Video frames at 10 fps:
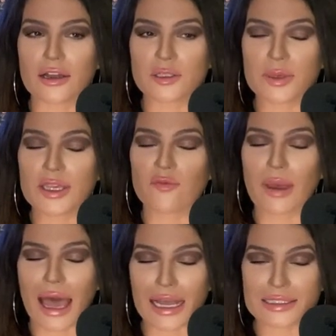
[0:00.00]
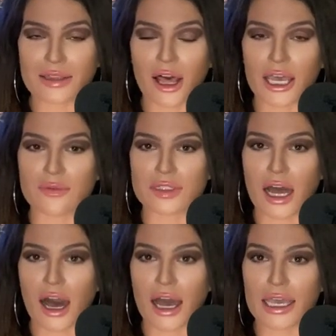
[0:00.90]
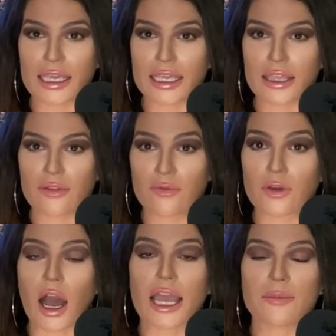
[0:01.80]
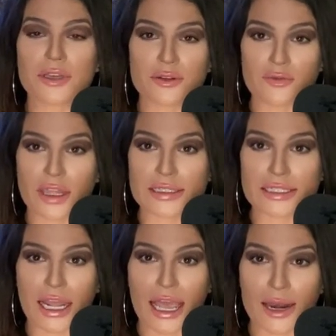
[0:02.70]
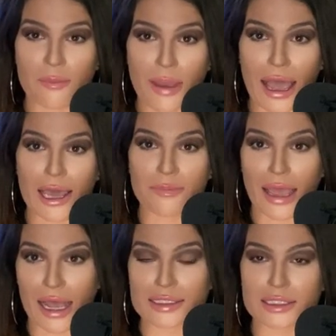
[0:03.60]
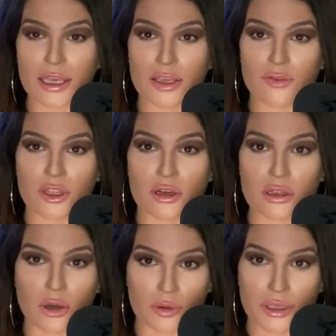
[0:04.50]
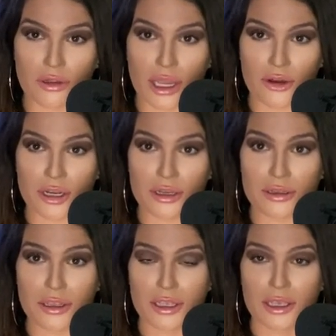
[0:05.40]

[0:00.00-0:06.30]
speaking of past lives, I am convinced that I had a bad past life in the colonial era